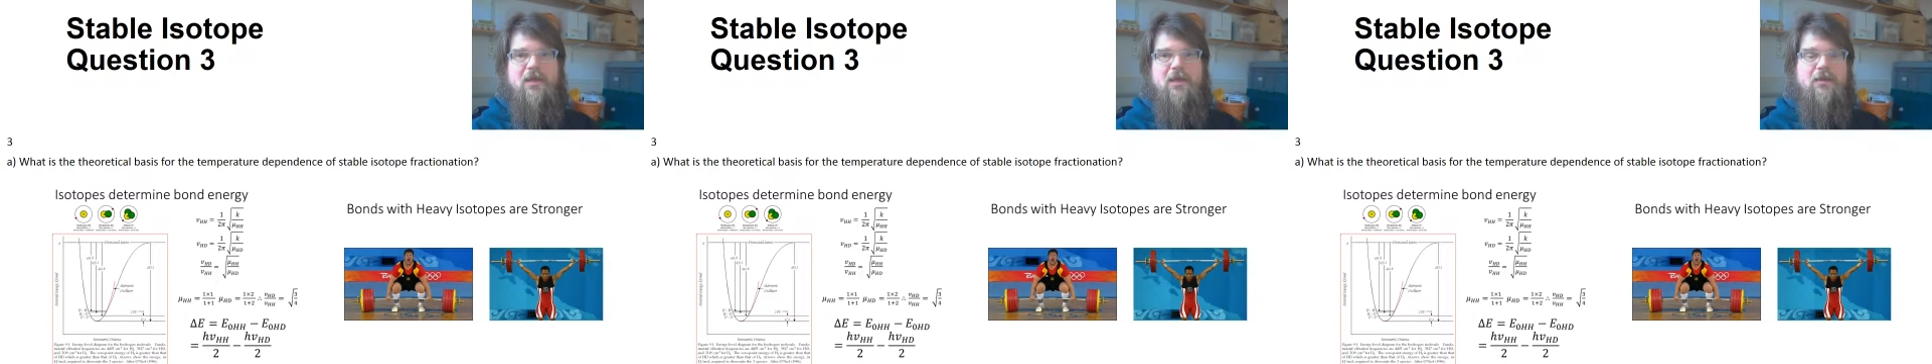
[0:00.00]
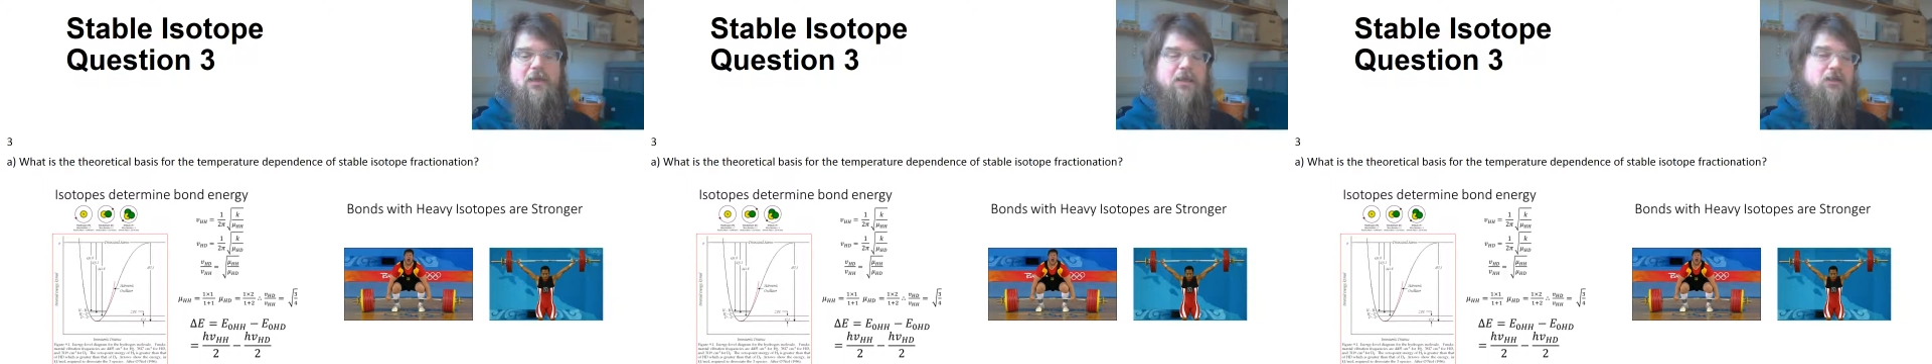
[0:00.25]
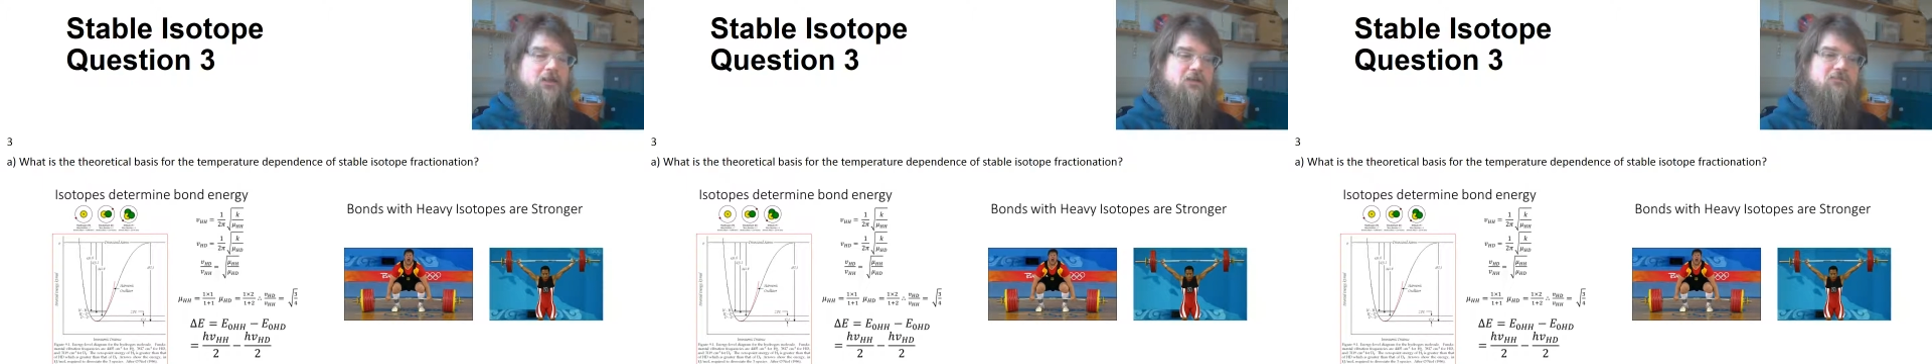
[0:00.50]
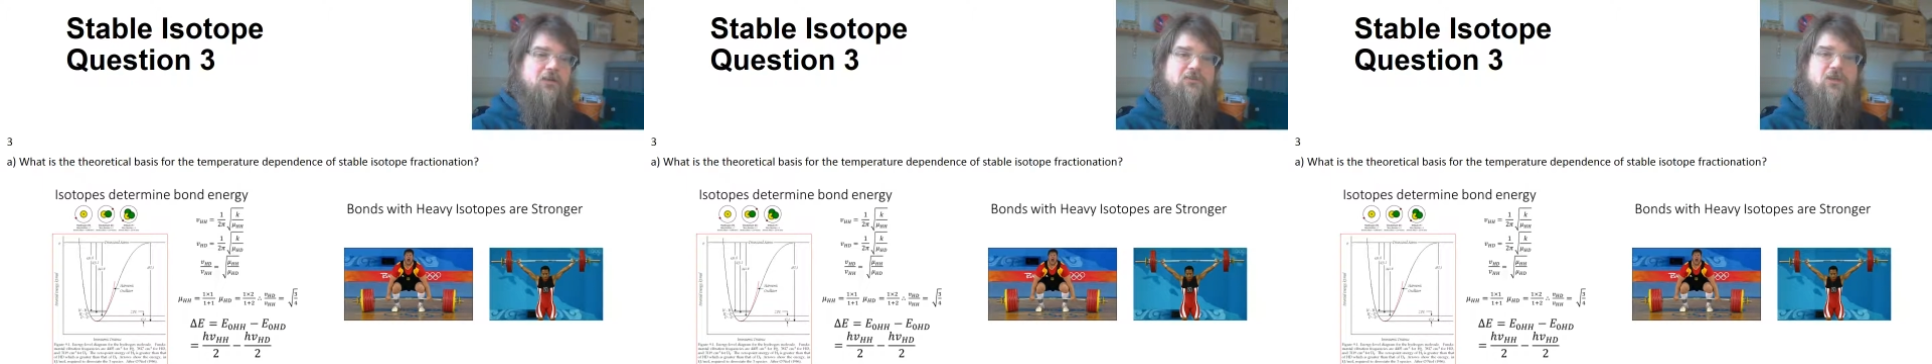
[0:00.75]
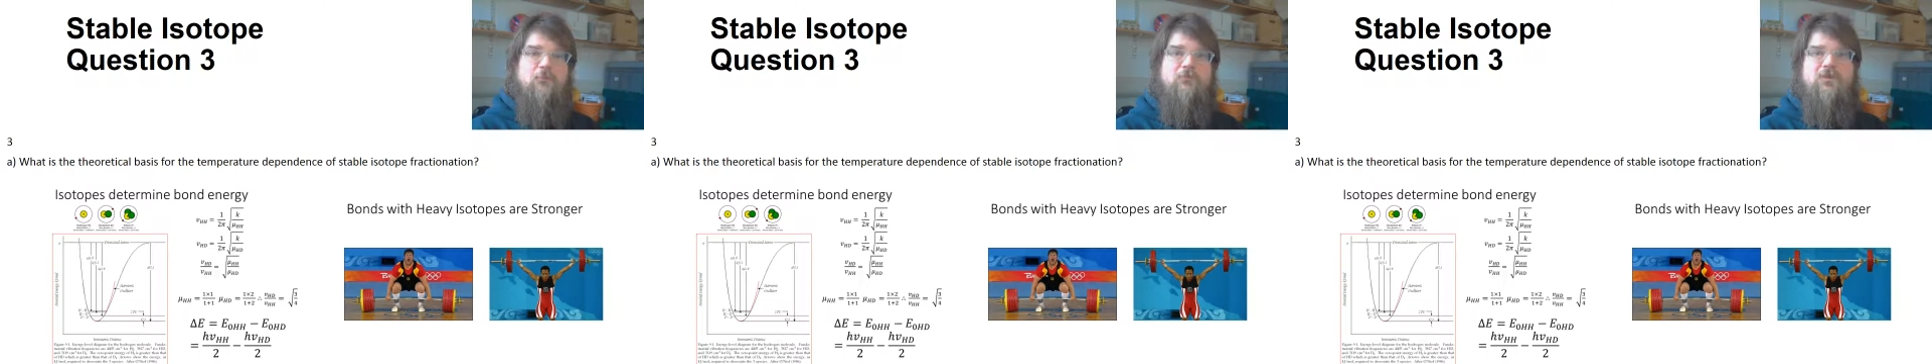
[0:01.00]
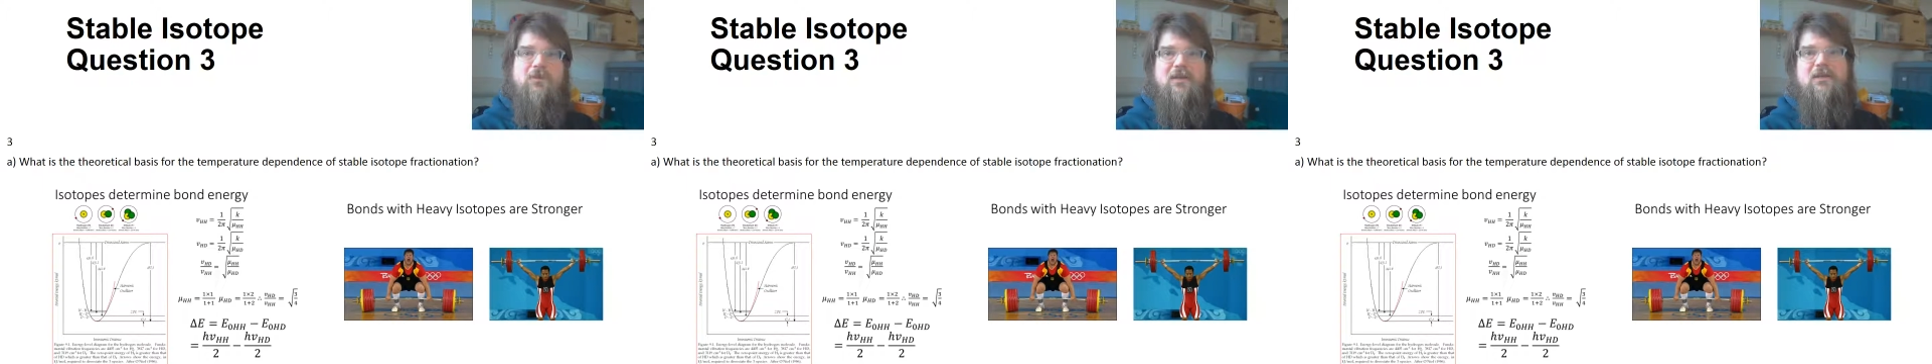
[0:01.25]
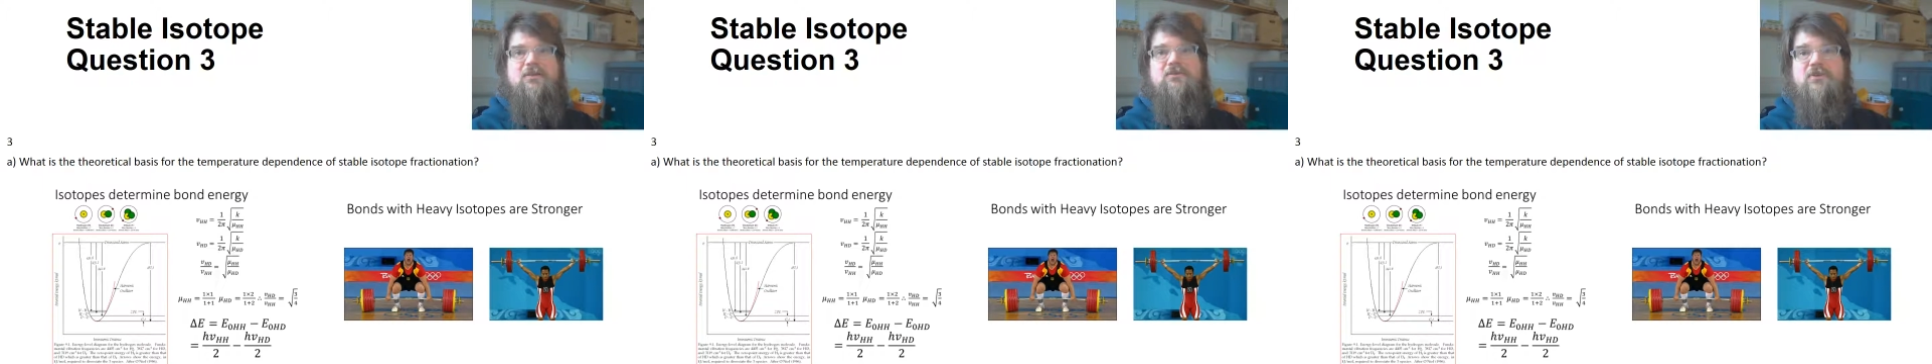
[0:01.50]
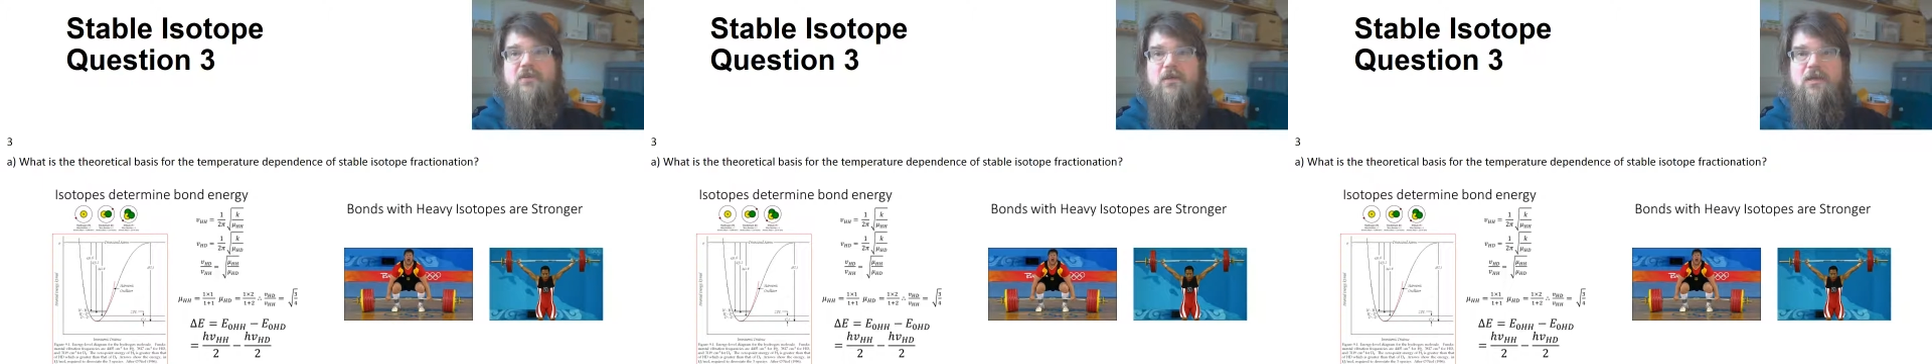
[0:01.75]
than a lighter isotope, so that leads
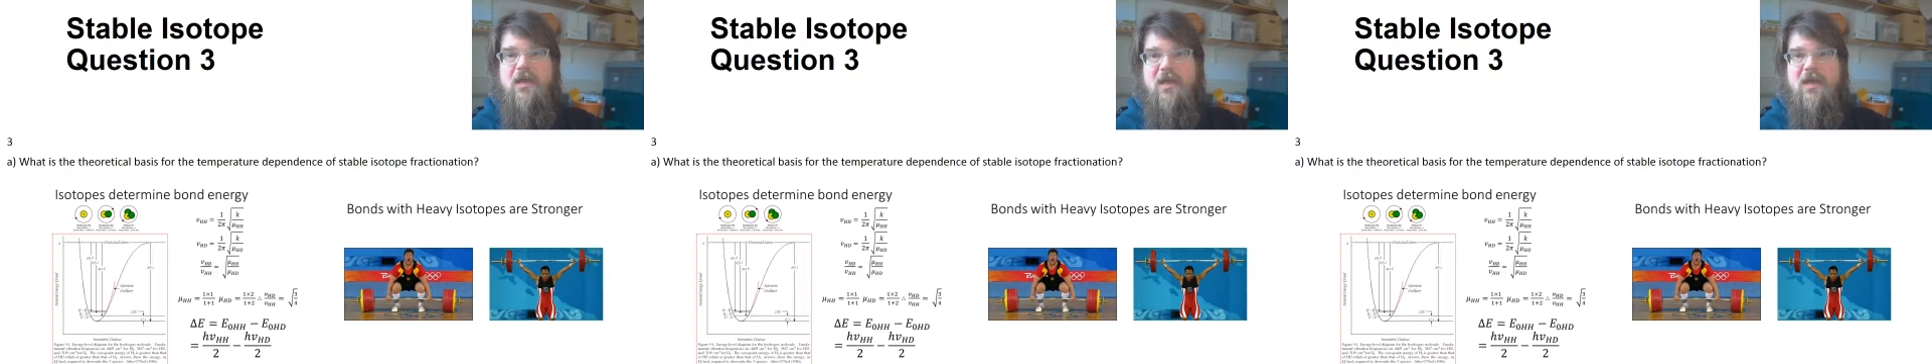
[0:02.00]
to the